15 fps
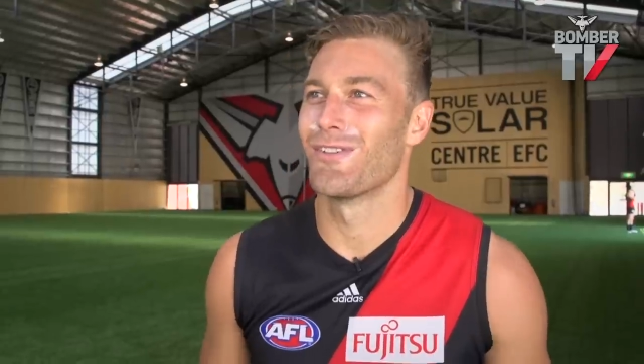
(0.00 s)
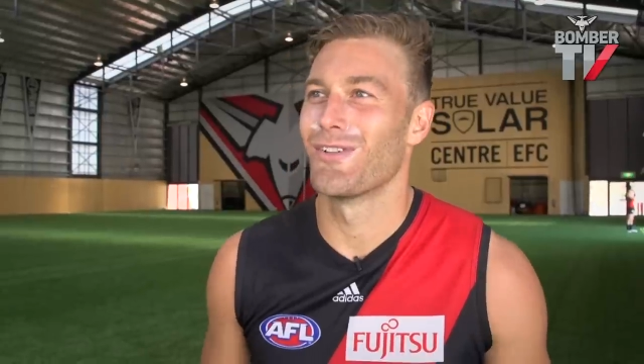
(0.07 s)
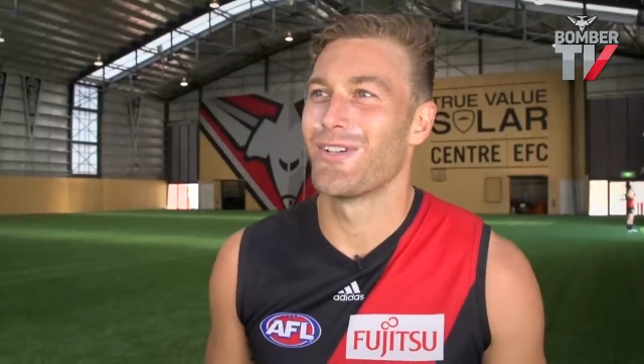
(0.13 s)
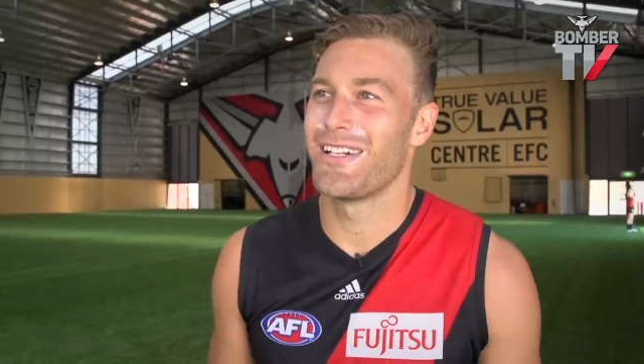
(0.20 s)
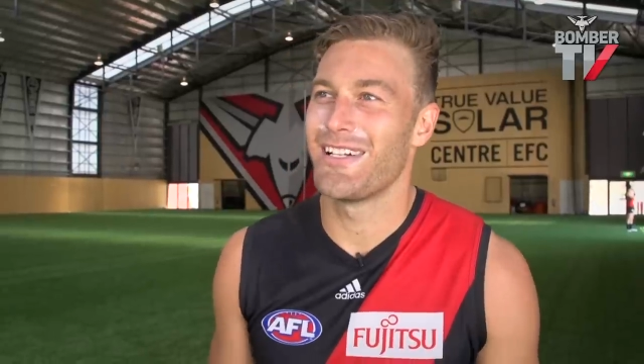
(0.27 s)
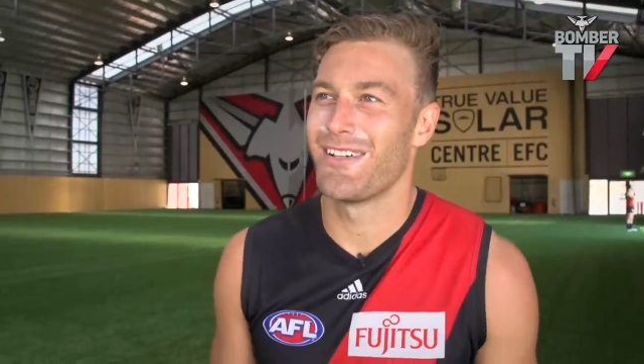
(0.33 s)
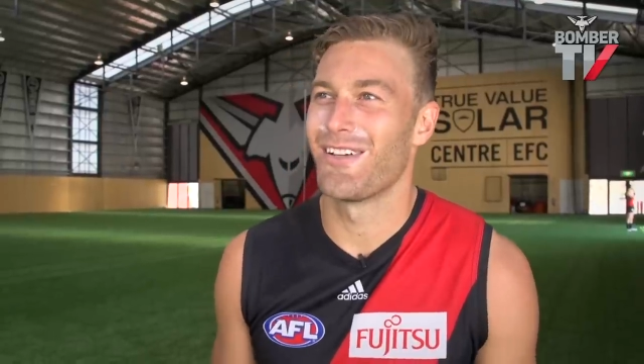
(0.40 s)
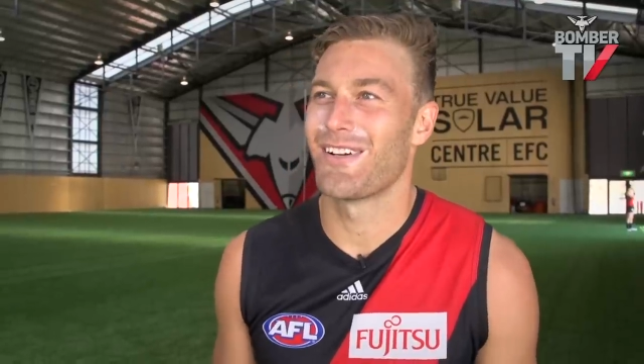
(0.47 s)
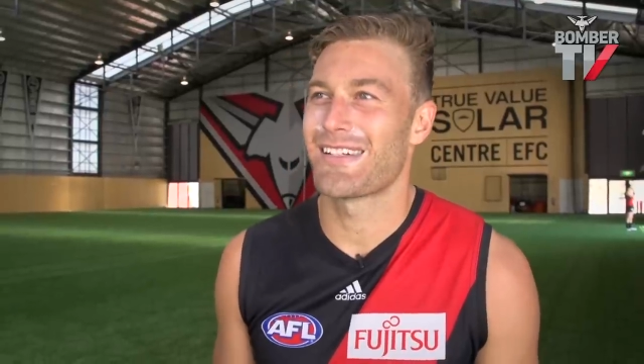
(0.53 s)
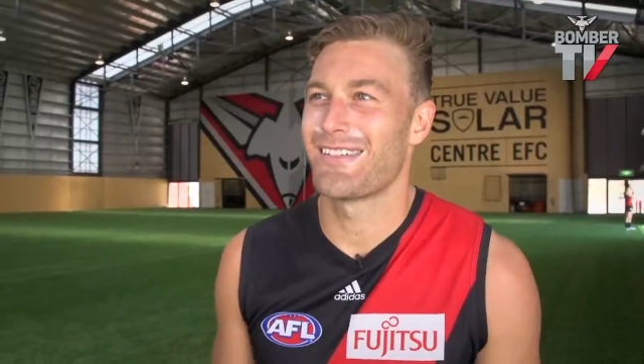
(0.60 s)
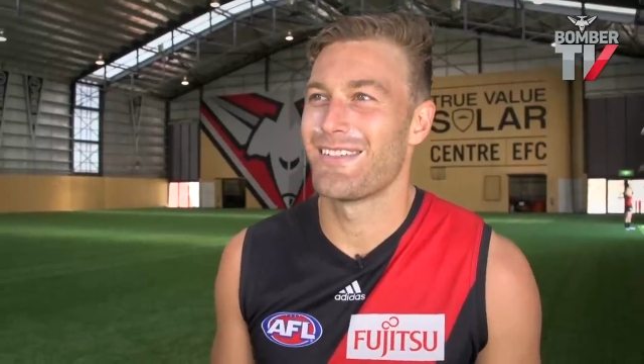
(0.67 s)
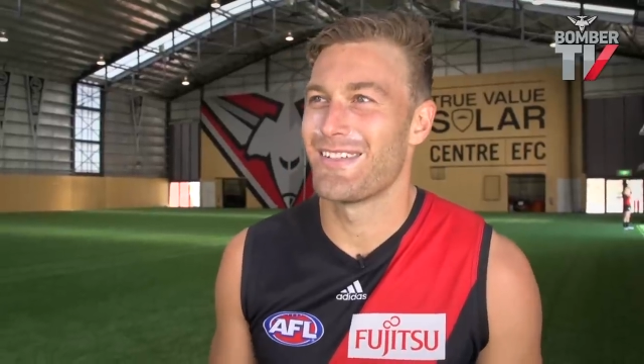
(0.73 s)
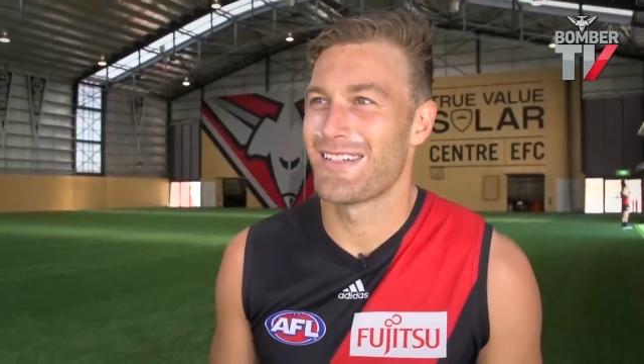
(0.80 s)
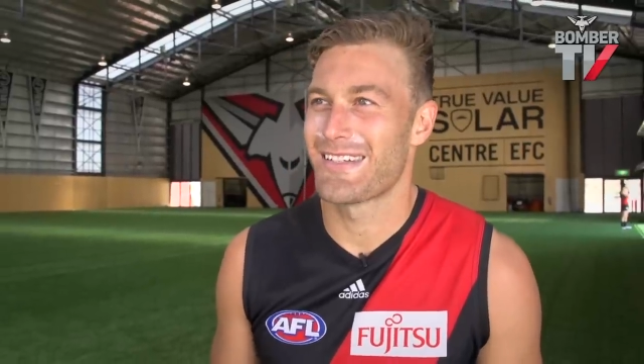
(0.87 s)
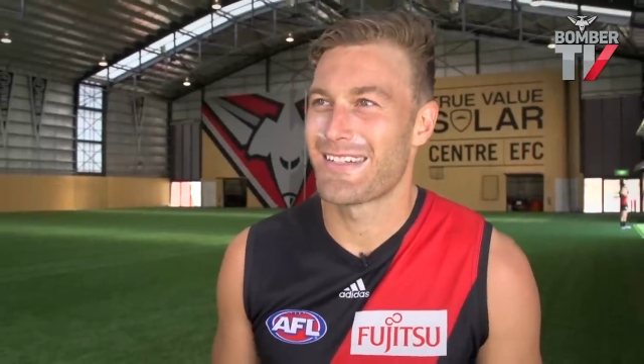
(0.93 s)
Lloydie likes
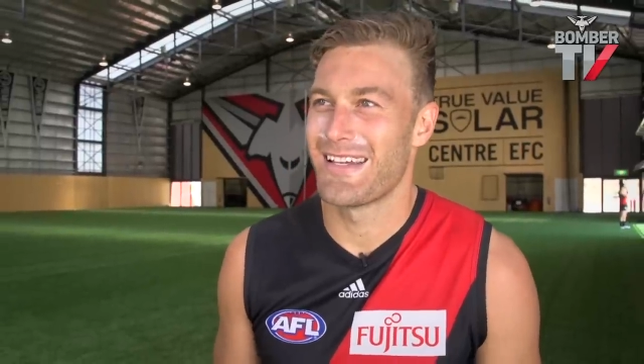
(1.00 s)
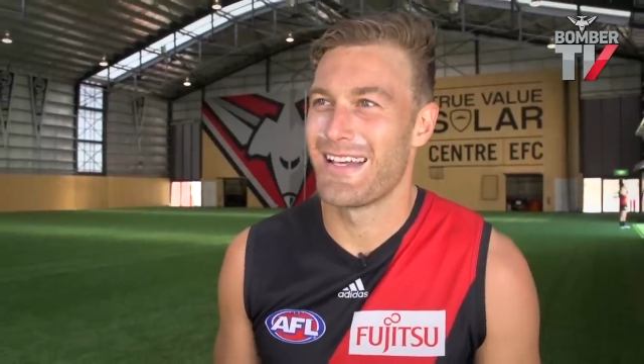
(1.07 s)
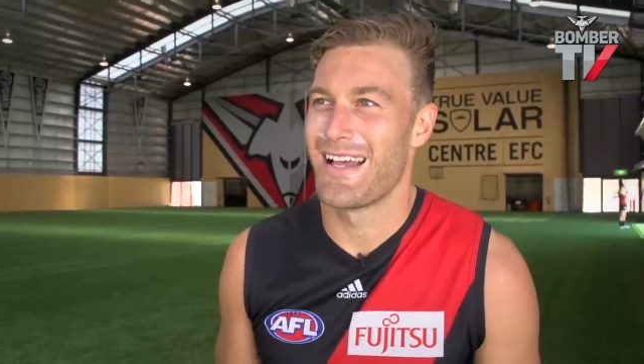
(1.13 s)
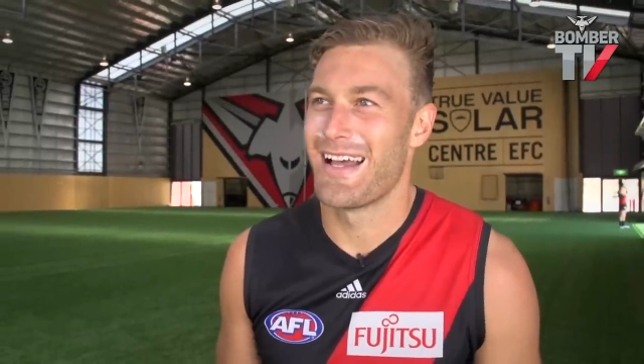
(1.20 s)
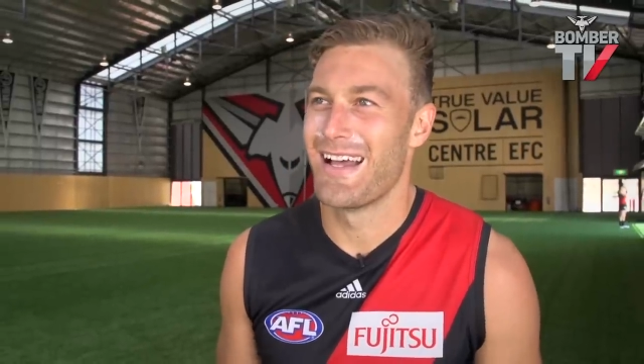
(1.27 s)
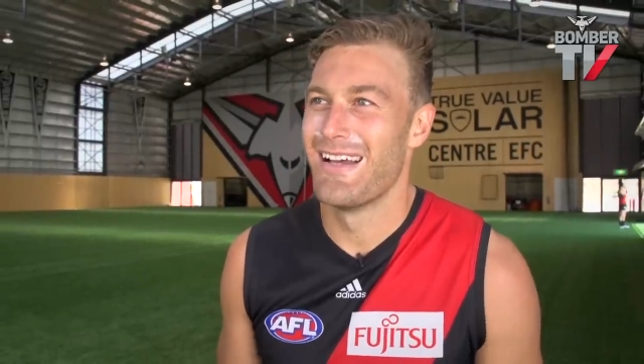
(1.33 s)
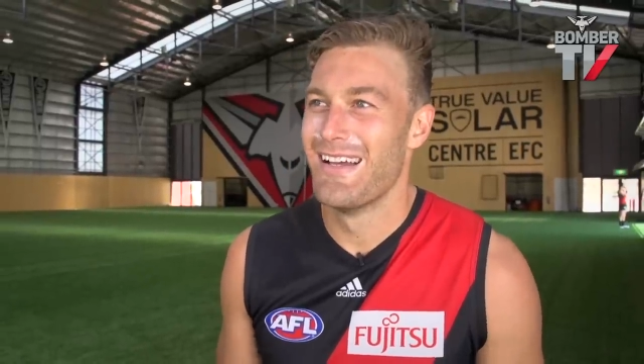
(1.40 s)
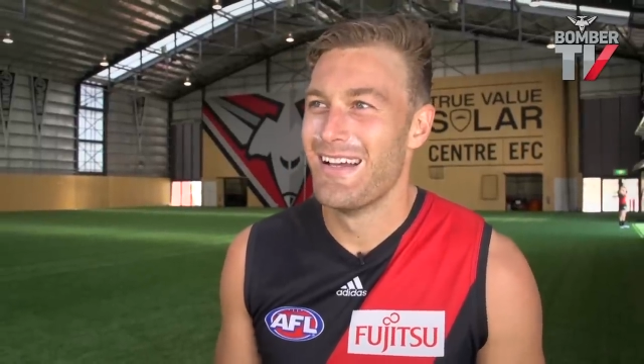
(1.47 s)
to just uh,